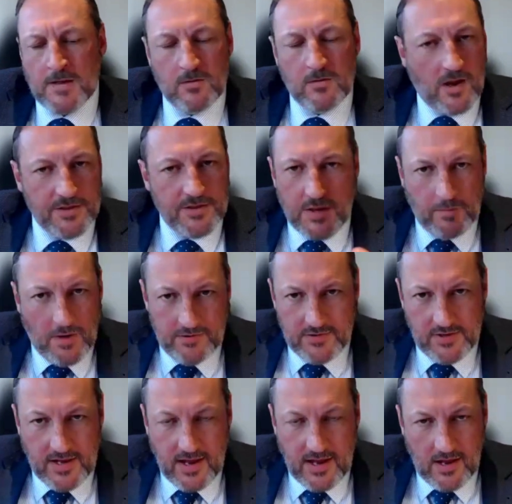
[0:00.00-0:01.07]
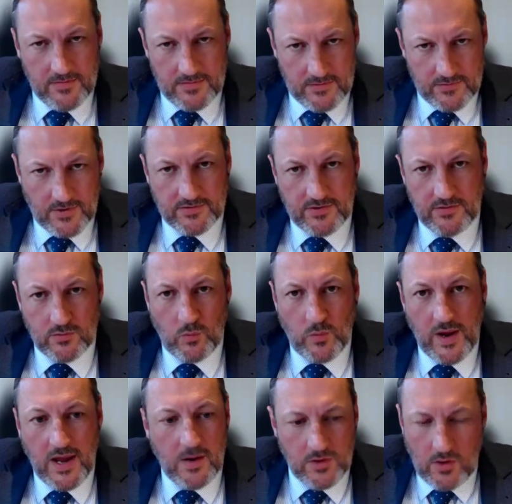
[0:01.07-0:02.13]
Look, I think most accountants and trustees are
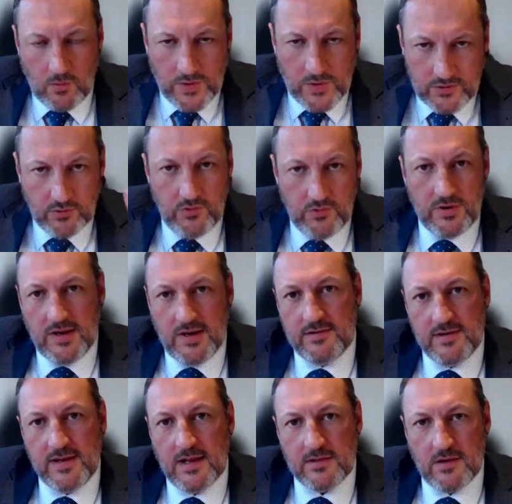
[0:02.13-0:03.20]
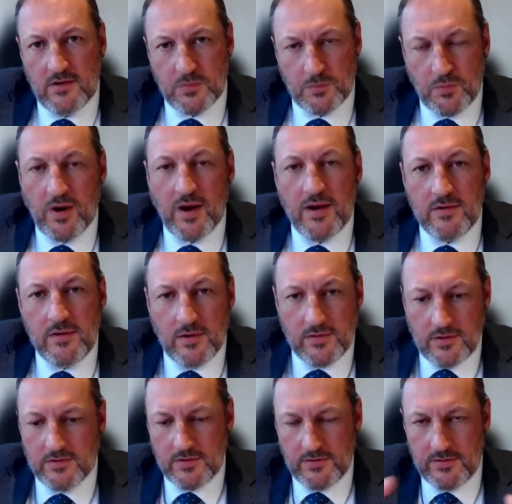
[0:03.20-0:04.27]
aware, we do need to get those appraised.
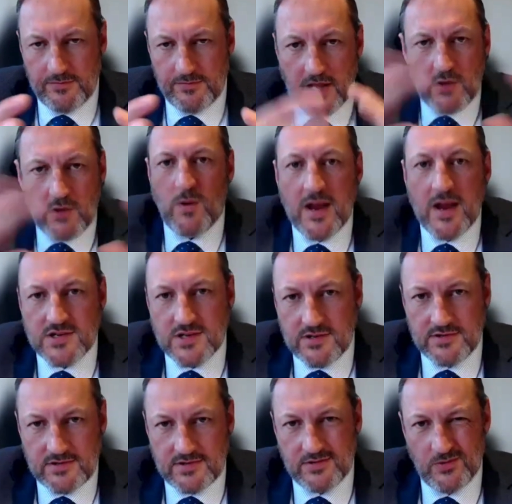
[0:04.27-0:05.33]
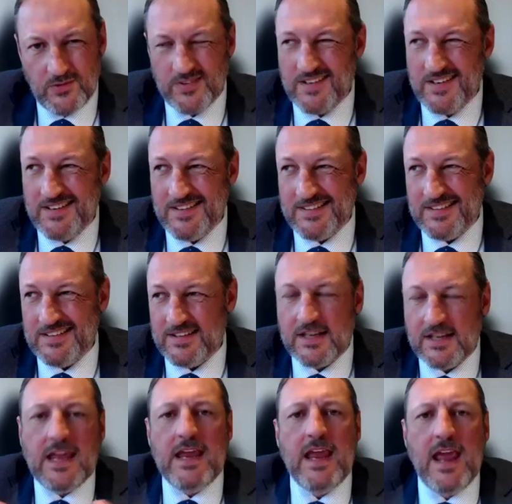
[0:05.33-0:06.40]
The valuations is sort of the
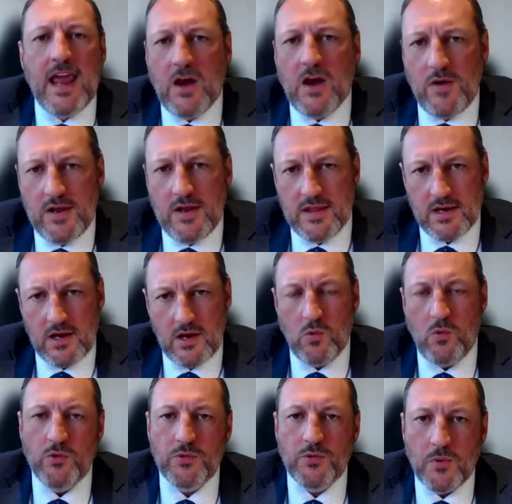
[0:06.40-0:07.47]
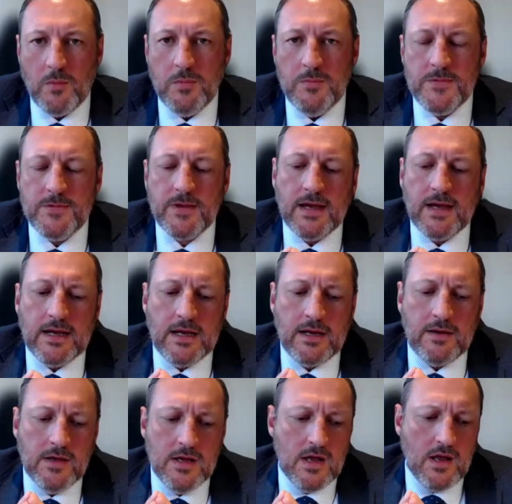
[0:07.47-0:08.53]
key area that can cause problems.
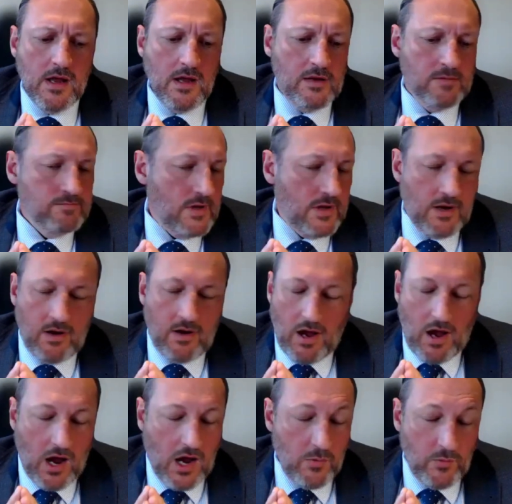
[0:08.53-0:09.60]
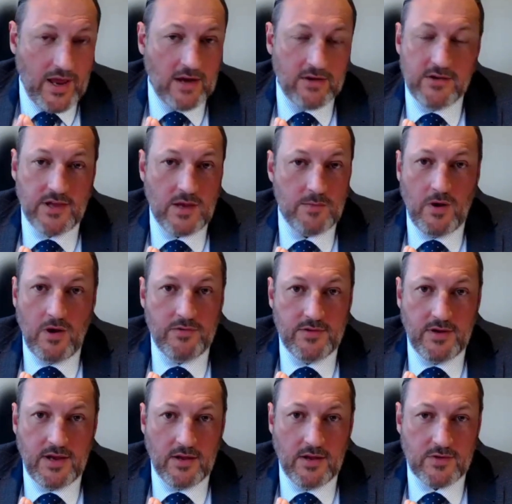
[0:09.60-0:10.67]
I would actually say most
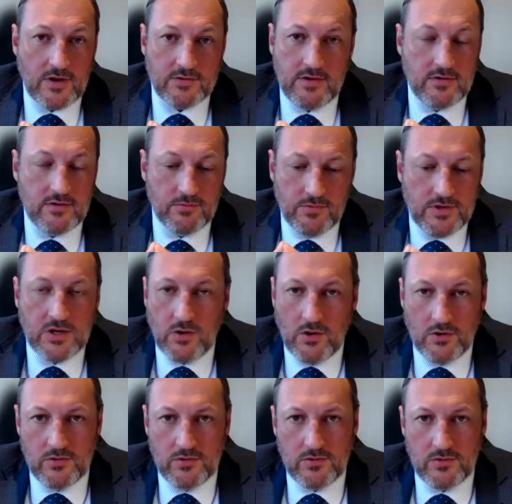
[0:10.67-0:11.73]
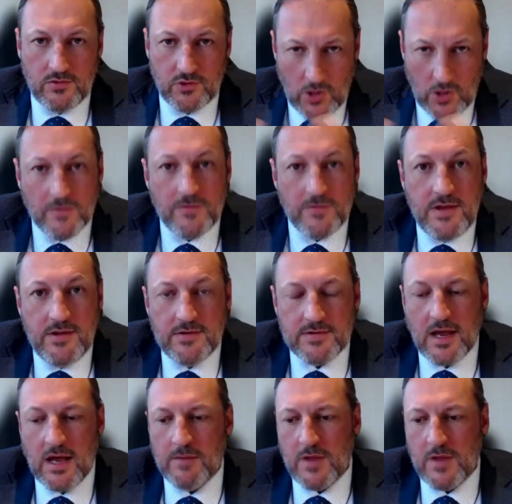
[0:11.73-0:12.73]
accountants and trustees have really gotten on top of this.